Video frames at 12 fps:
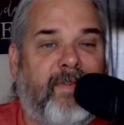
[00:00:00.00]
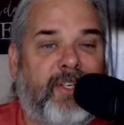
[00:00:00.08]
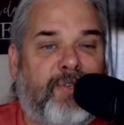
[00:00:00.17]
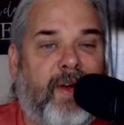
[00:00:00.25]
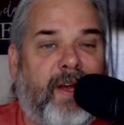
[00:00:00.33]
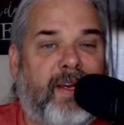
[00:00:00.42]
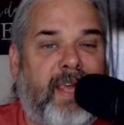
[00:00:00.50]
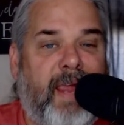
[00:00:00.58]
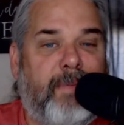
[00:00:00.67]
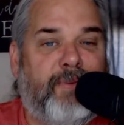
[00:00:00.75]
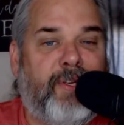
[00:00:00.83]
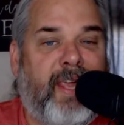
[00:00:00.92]
A truck
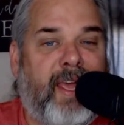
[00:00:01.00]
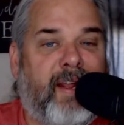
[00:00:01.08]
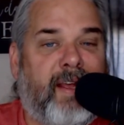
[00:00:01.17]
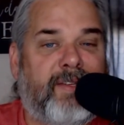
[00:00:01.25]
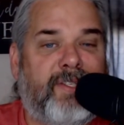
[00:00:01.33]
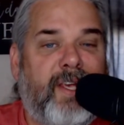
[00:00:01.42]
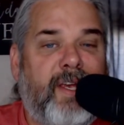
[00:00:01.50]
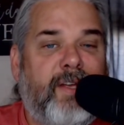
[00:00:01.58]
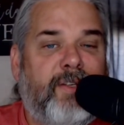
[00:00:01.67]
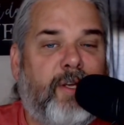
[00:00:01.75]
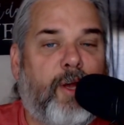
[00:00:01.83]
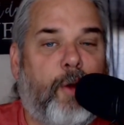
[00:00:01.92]
came to get us
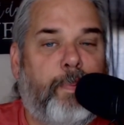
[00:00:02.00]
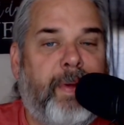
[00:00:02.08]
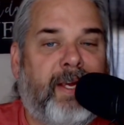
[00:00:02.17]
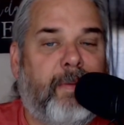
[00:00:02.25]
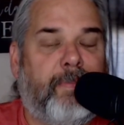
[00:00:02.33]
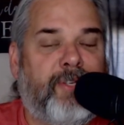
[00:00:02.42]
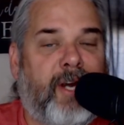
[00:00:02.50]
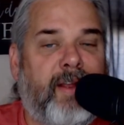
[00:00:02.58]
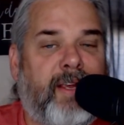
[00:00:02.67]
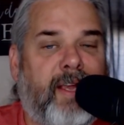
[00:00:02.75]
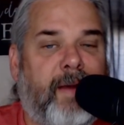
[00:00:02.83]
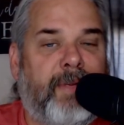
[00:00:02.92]
to go pick up Charlie
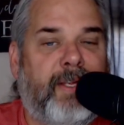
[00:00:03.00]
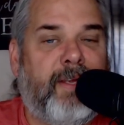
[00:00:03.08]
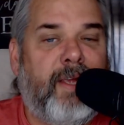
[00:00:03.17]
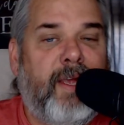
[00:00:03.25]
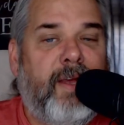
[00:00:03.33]
Company,